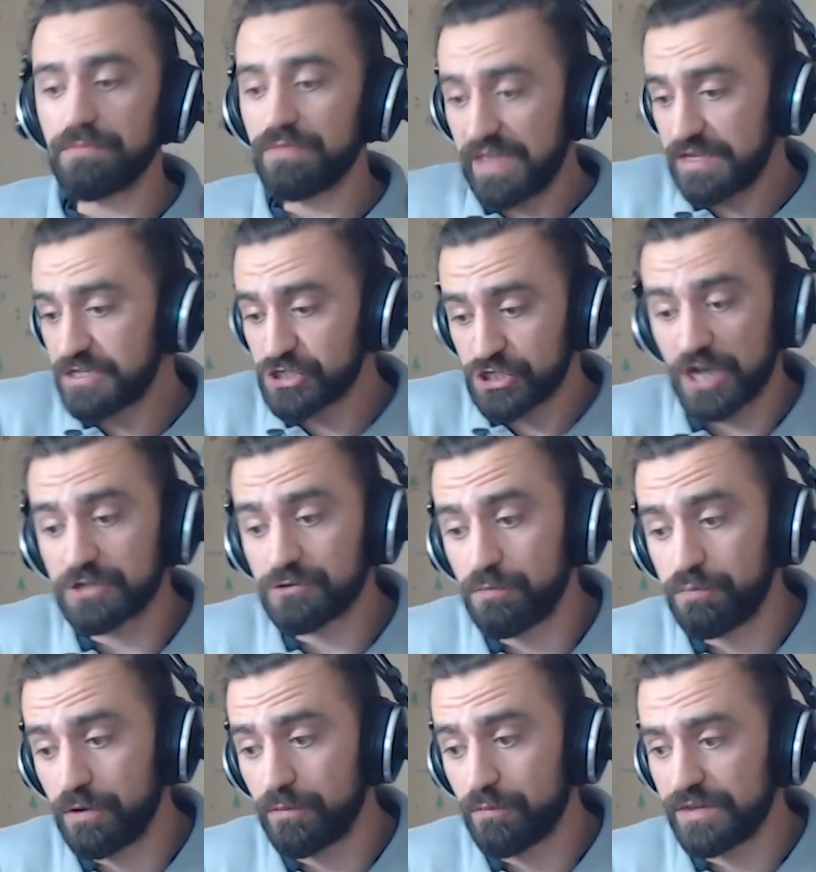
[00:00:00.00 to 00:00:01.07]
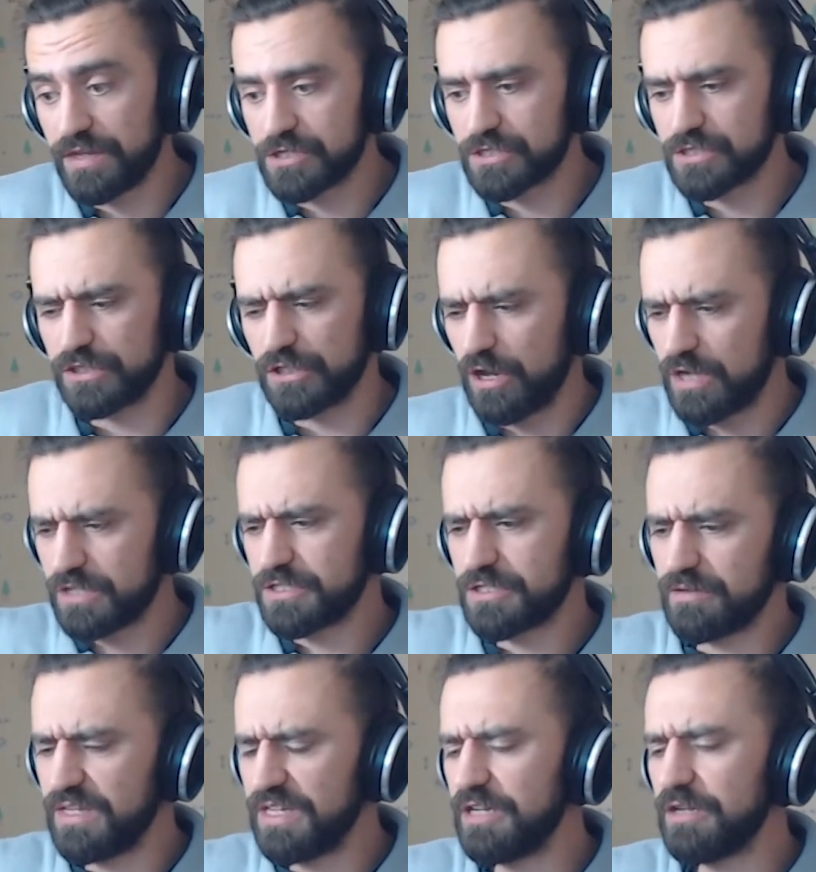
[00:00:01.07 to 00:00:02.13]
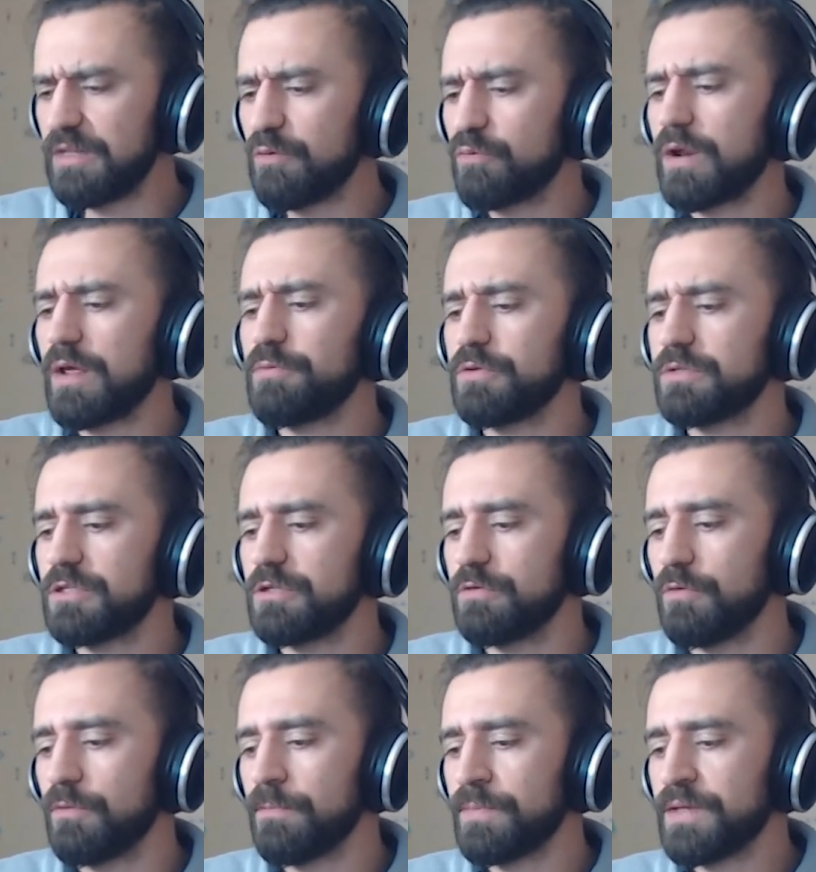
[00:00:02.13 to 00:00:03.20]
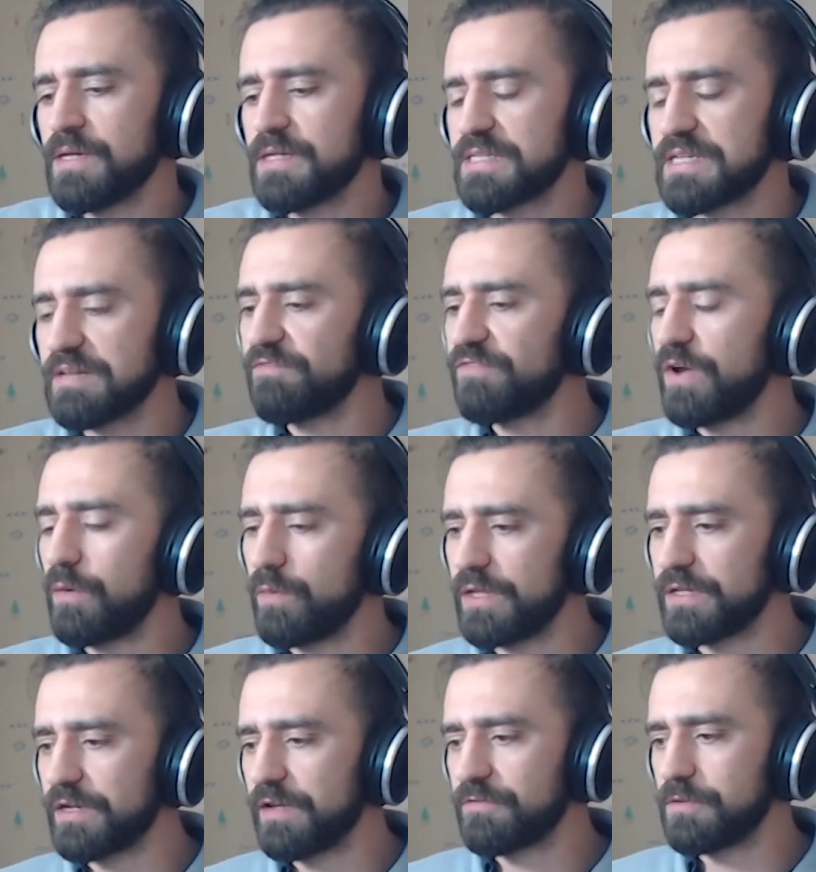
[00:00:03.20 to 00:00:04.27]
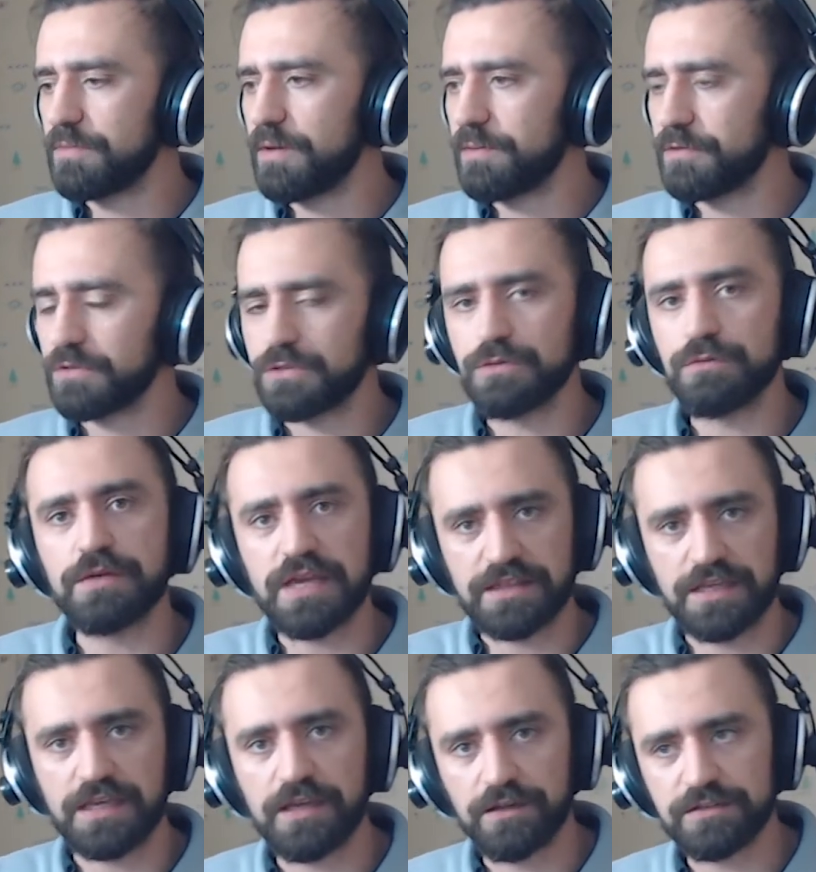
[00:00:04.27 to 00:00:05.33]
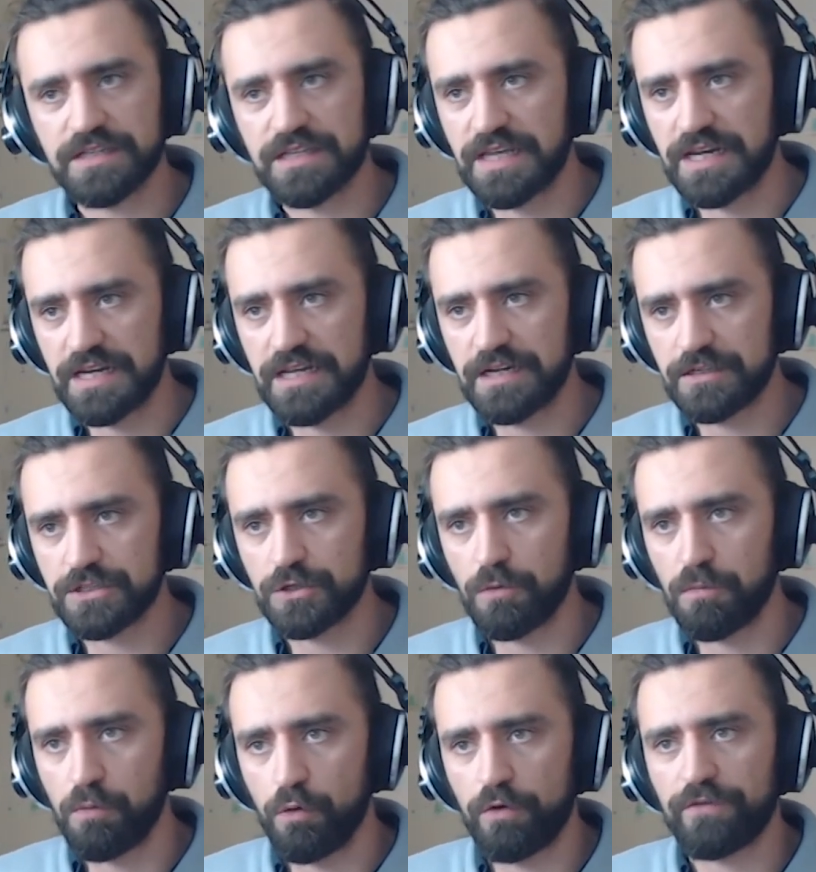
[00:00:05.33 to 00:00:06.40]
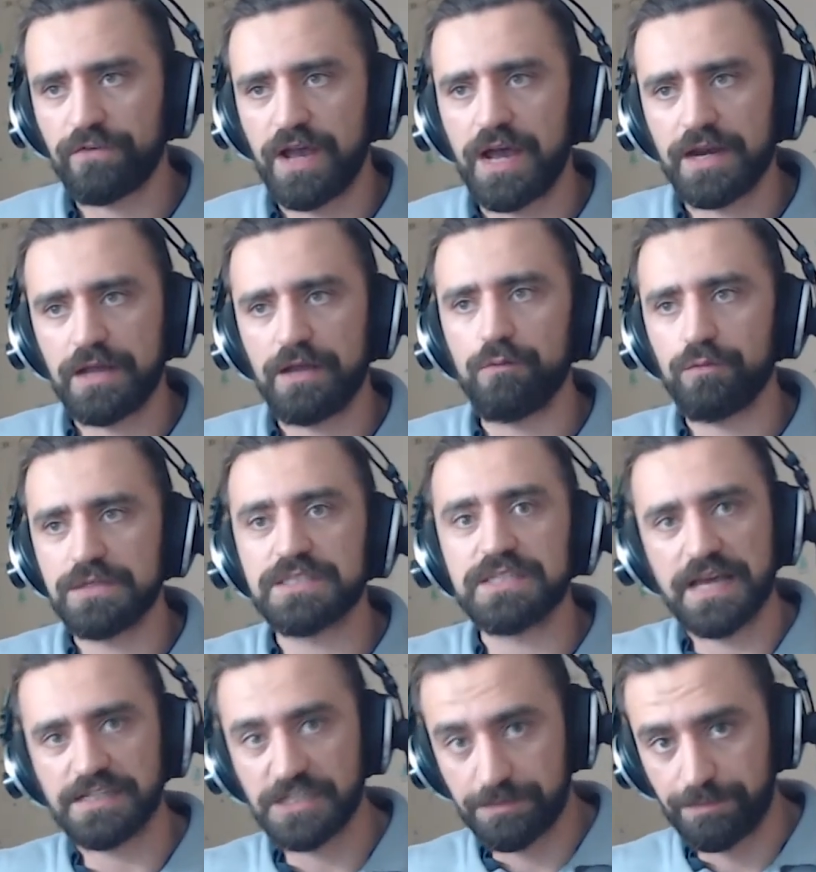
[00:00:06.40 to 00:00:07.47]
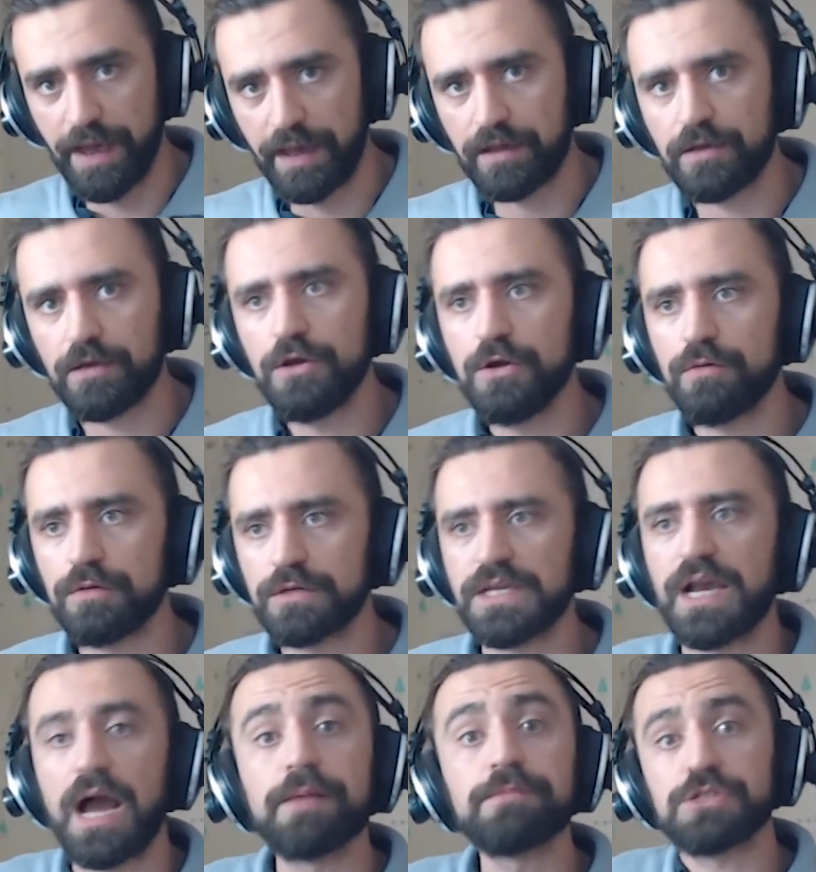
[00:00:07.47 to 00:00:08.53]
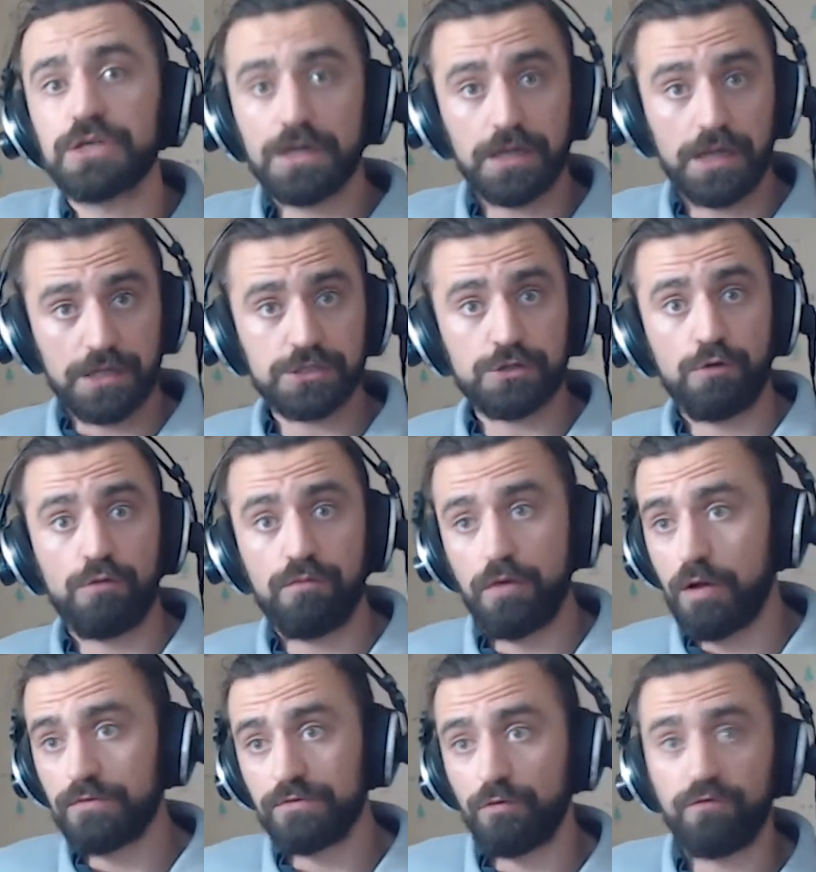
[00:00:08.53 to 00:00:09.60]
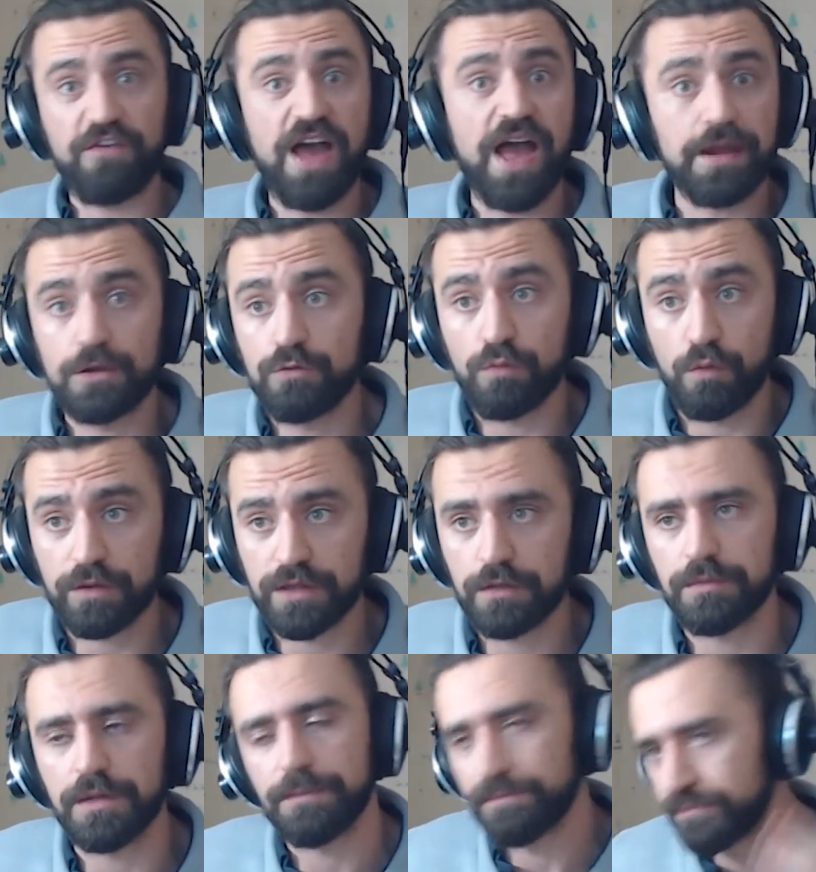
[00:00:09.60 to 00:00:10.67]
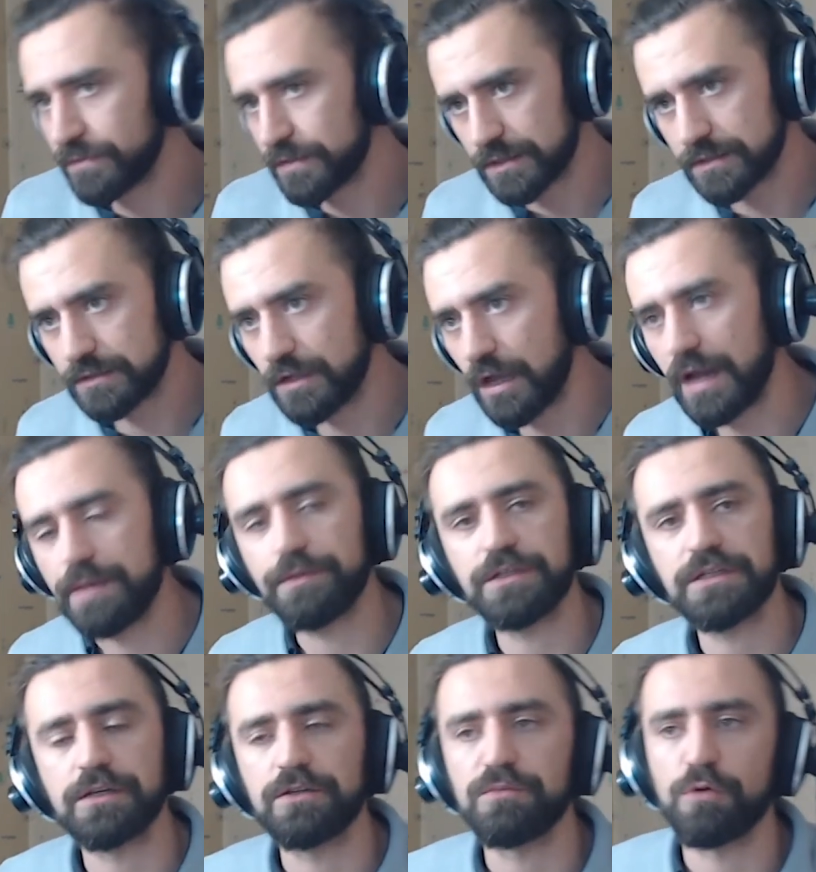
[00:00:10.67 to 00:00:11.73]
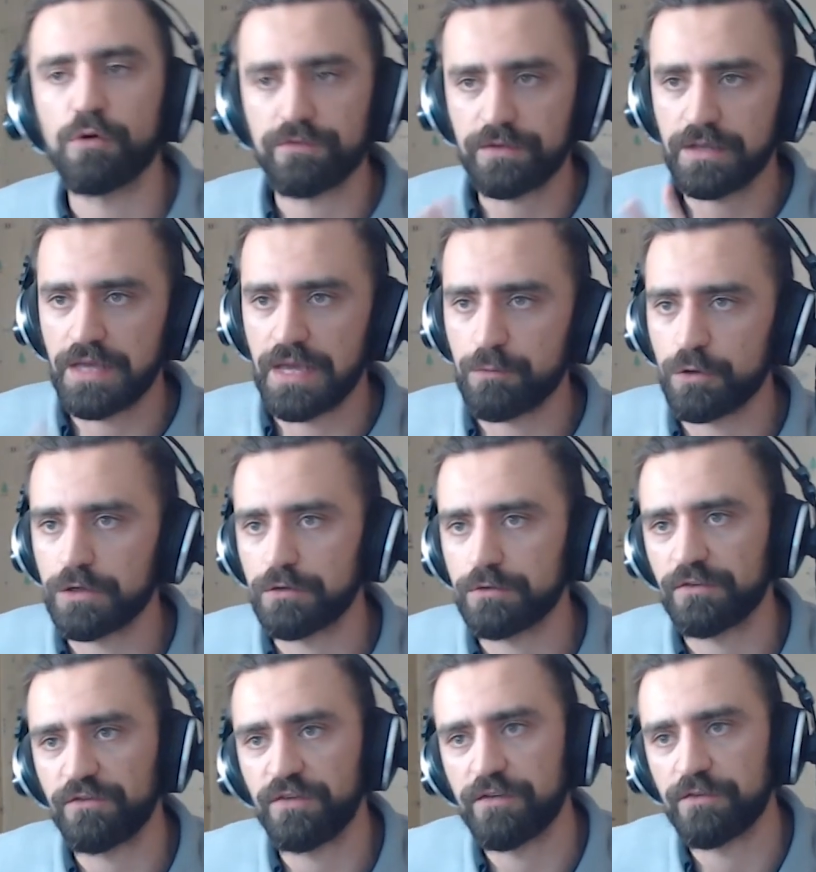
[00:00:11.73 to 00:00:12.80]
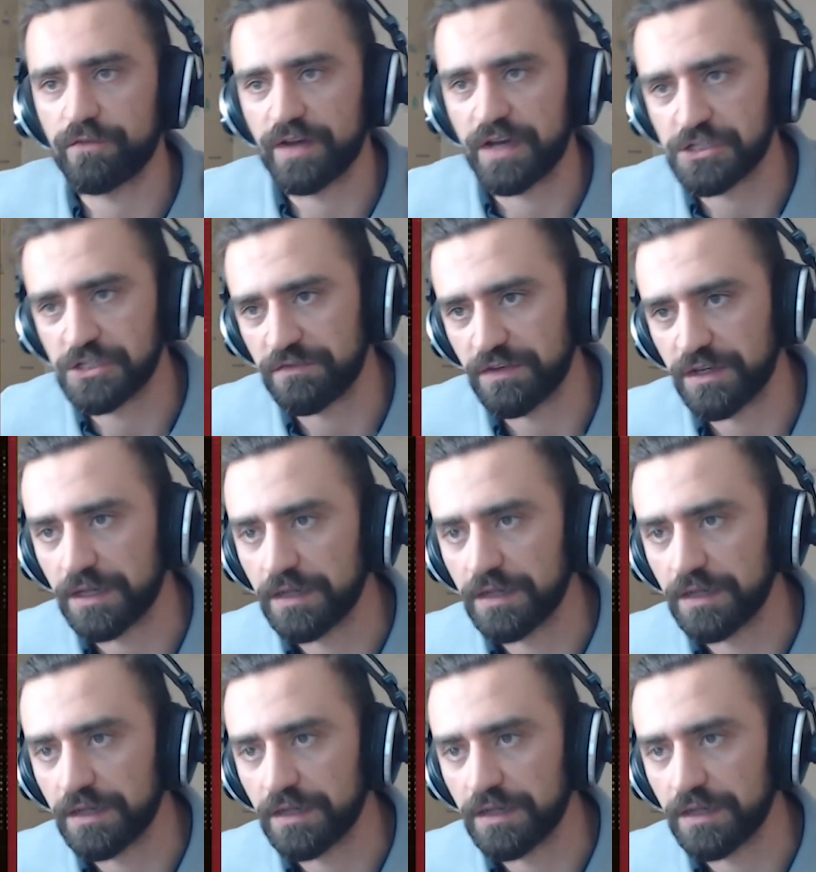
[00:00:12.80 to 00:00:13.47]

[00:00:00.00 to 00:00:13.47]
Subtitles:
They just got to a point where they just lost. They weren't able to team fight well enough to be able to get the kills that they needed. So Morph kind of was that spec where it's like, I'm just going to get so fat, you won't kill me. Not able to kill the Morph. Game 1 goes in favor of IGV.